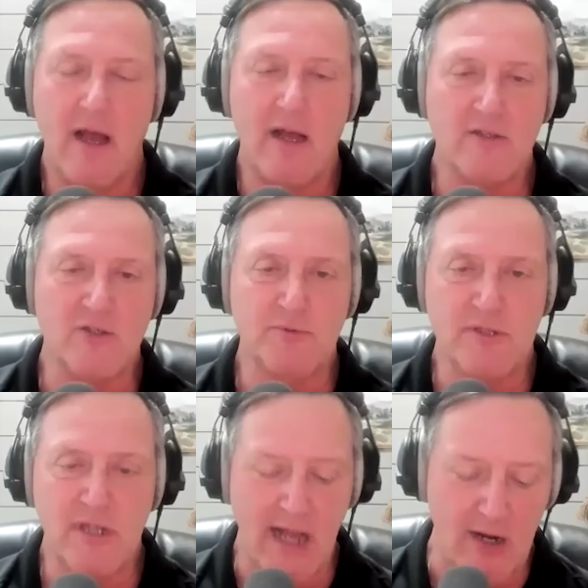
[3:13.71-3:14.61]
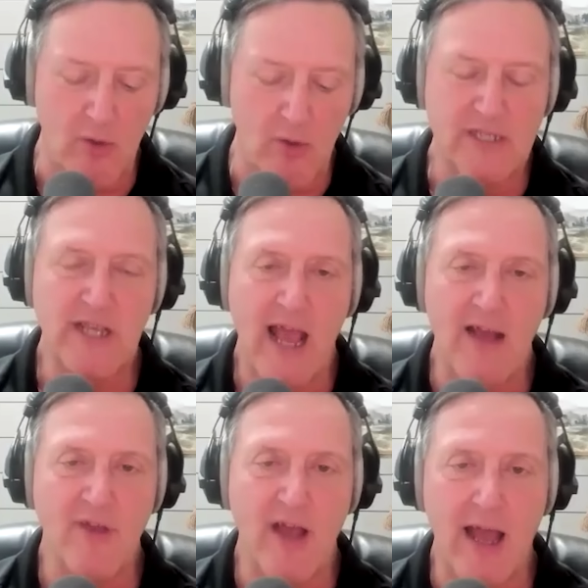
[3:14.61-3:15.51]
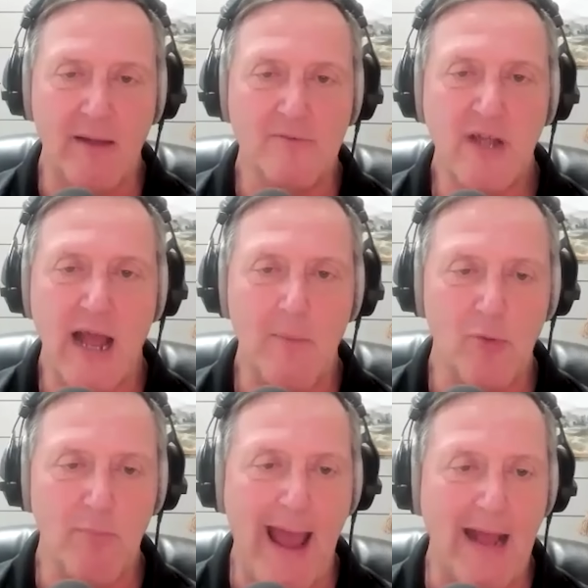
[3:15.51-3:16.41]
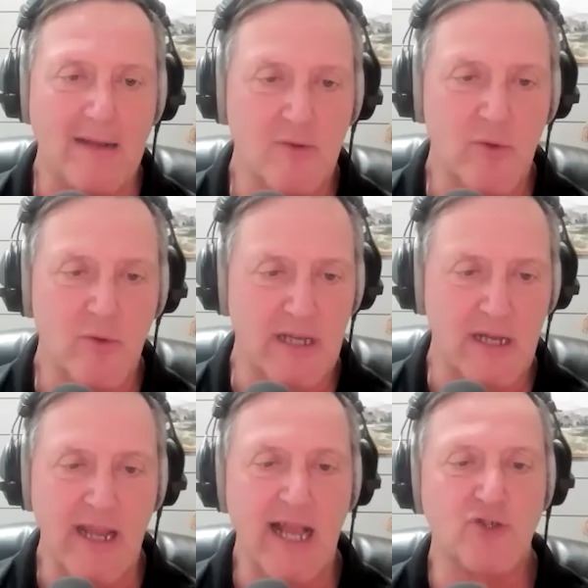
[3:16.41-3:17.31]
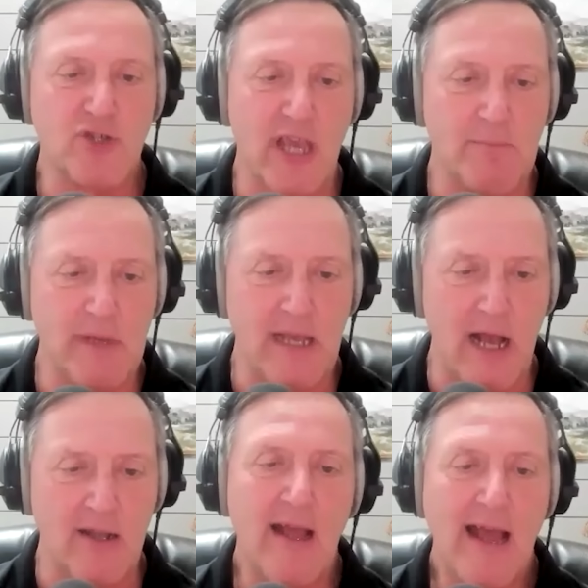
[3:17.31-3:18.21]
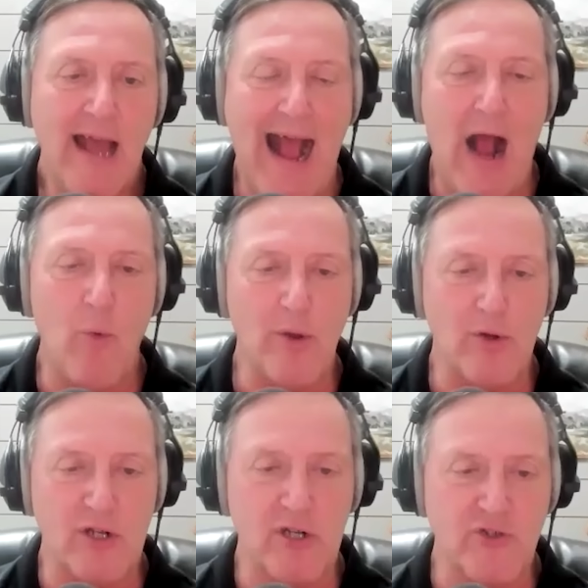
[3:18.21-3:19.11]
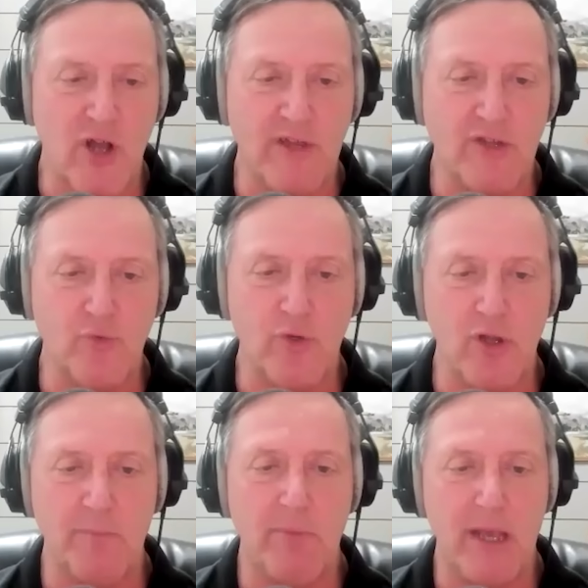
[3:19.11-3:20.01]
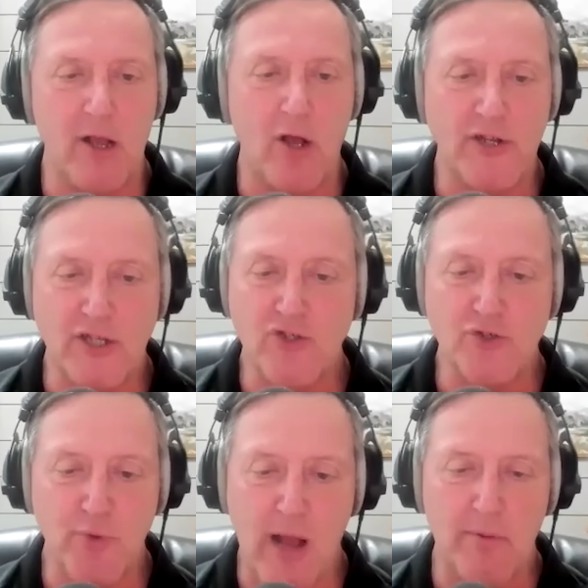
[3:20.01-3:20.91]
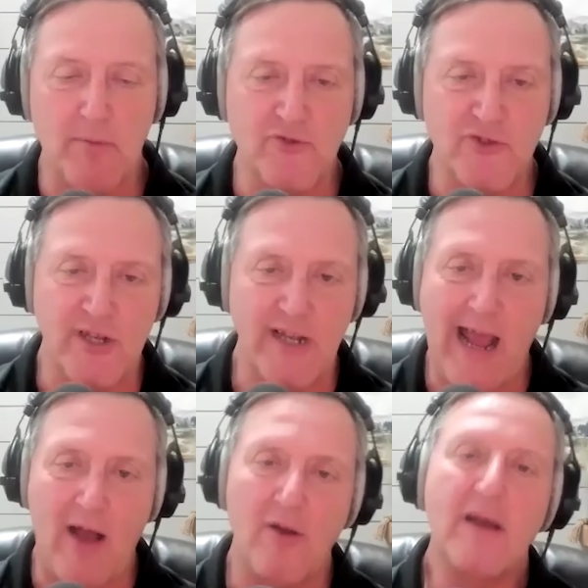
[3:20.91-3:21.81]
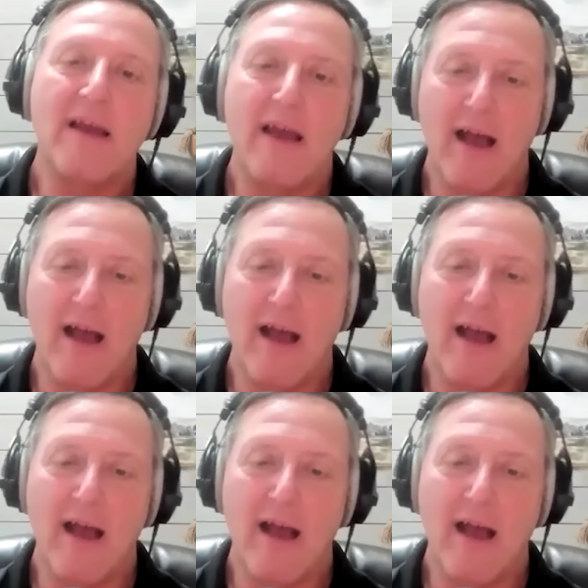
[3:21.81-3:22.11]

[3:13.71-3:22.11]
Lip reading: to not only have time with Matt would educate me on how we were going to solve these really big audacious problems to now